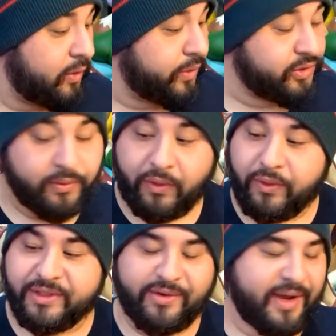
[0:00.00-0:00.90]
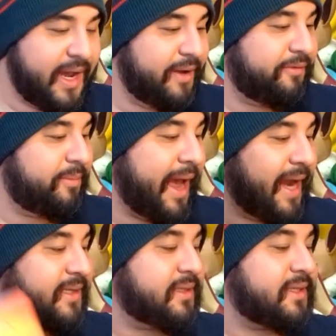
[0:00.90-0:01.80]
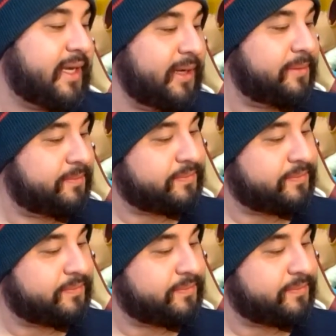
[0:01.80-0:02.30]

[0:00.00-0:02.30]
which will also have packs inside,